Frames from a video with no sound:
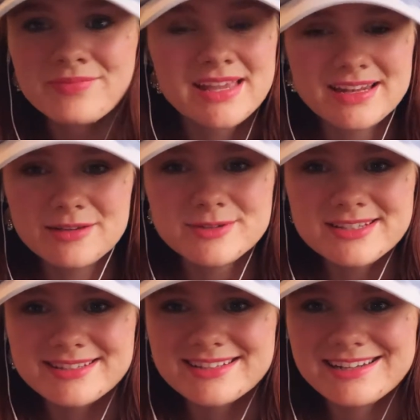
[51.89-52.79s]
and he was
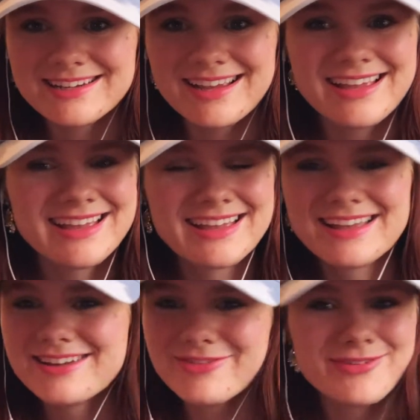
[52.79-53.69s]
16,
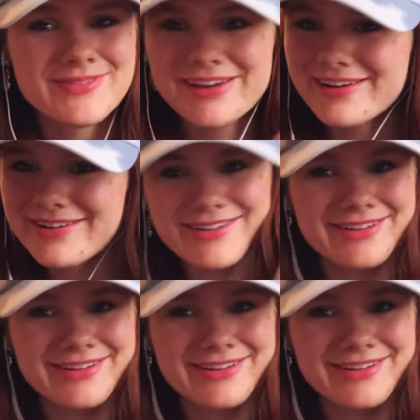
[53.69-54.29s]
and from there,